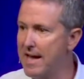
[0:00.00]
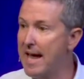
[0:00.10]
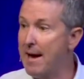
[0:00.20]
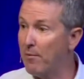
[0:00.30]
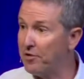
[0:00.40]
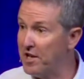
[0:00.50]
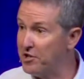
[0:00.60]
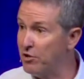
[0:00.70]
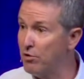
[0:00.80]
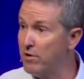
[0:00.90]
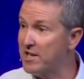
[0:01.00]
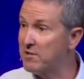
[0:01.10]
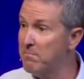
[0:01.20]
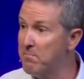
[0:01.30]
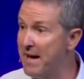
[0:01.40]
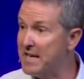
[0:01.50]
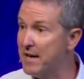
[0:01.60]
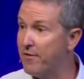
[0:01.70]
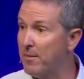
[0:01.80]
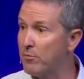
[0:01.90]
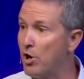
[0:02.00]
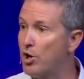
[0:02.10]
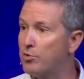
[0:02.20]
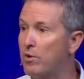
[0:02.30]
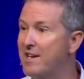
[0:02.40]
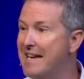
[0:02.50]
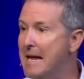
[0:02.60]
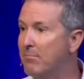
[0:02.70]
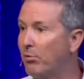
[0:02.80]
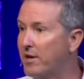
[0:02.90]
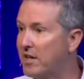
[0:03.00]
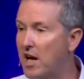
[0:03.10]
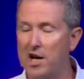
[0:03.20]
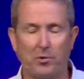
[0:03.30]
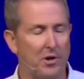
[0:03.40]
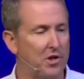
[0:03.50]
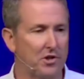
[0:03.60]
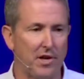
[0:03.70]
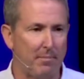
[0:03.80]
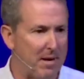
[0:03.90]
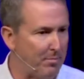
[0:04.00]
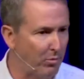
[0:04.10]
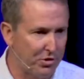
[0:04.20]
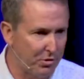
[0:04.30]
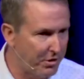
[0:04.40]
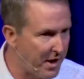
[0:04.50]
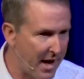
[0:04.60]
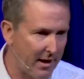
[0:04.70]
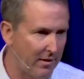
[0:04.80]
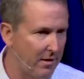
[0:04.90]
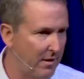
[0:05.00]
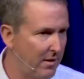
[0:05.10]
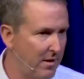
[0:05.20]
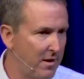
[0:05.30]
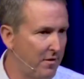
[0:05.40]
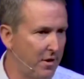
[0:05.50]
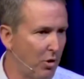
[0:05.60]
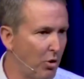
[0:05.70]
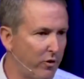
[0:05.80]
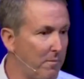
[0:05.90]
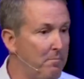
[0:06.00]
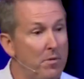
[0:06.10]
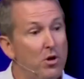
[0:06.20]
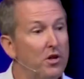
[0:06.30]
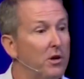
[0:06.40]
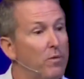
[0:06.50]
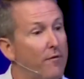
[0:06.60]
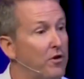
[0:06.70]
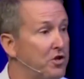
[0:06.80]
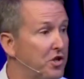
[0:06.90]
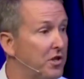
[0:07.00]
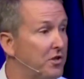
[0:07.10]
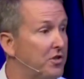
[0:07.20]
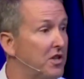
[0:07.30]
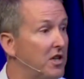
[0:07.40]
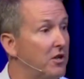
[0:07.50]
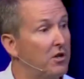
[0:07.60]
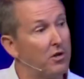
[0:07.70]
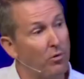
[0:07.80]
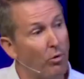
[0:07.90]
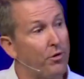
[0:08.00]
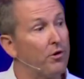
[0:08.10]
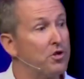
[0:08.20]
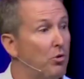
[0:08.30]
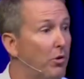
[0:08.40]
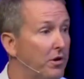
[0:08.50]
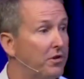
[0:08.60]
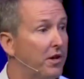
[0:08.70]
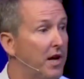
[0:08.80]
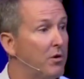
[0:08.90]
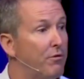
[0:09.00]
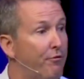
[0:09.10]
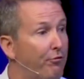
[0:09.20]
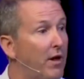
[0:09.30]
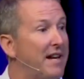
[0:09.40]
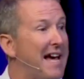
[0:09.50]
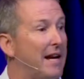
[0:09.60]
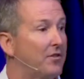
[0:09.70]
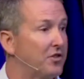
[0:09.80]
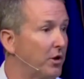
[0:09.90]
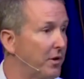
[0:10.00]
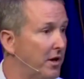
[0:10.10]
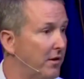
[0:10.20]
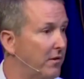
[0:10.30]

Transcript: And what they do is many of them go to a neighboring country, just like people would do today. There are over a million refugees in northern Jordan today who have fled out of Syria.